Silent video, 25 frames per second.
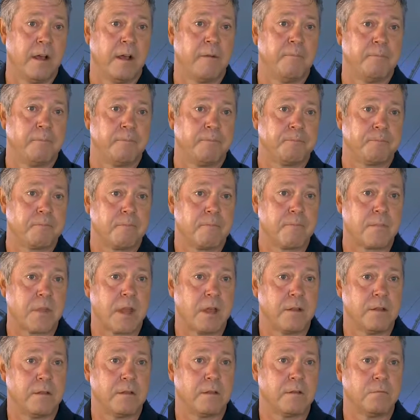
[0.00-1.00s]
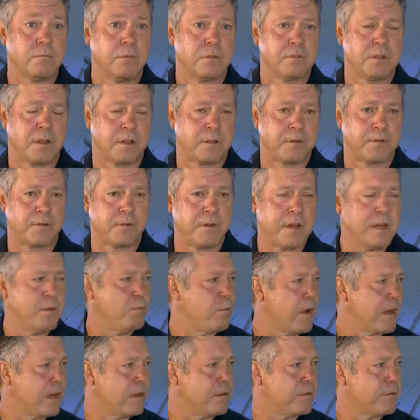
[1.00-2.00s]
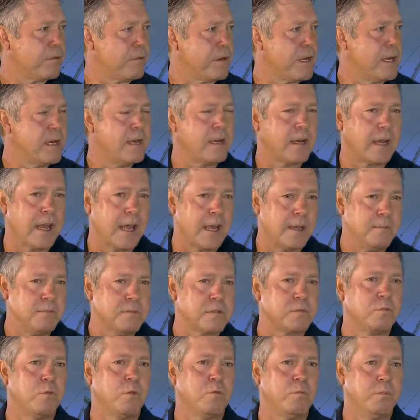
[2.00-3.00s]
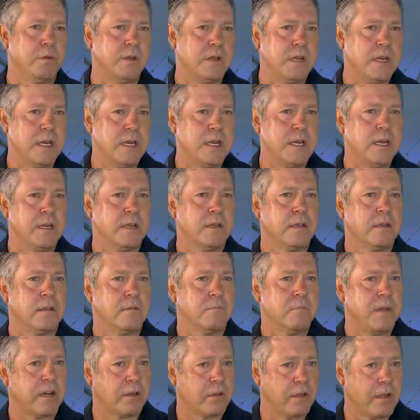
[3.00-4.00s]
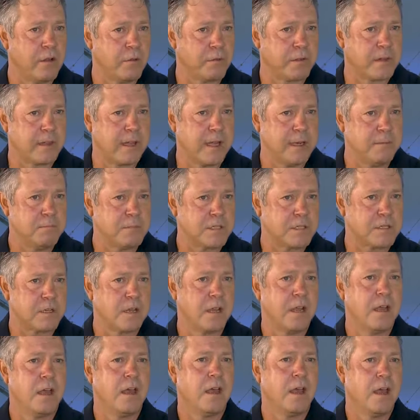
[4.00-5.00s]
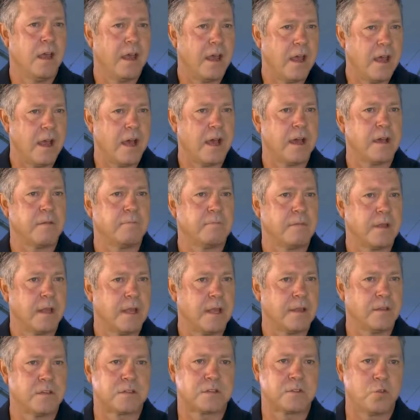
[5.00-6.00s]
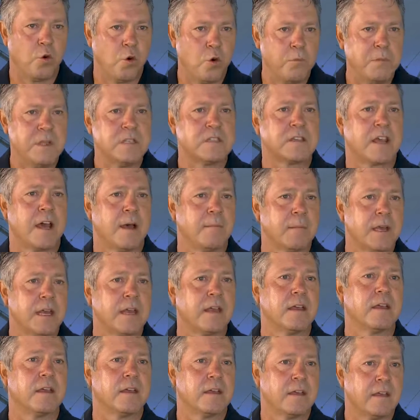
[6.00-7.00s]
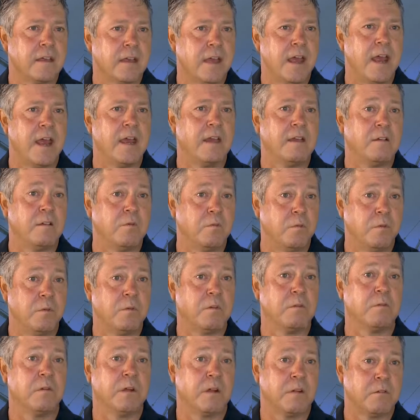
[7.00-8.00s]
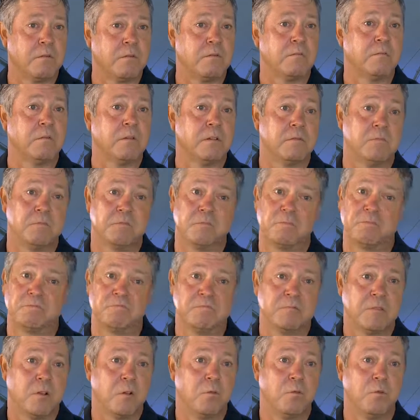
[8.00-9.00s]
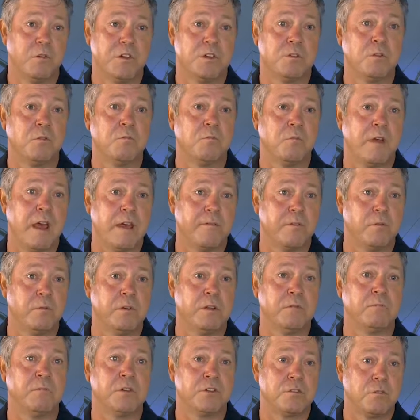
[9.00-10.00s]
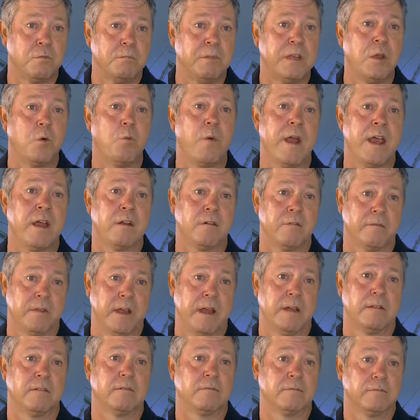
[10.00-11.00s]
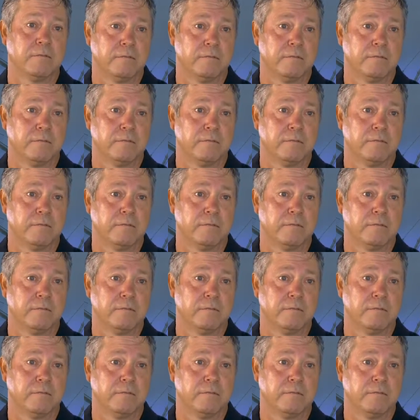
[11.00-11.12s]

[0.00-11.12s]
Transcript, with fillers: um, was it three, one in three claims will be mental health claims? Yeah. Um, the storm is coming and we're, we're, we should not have, we should be aware of that. Yeah.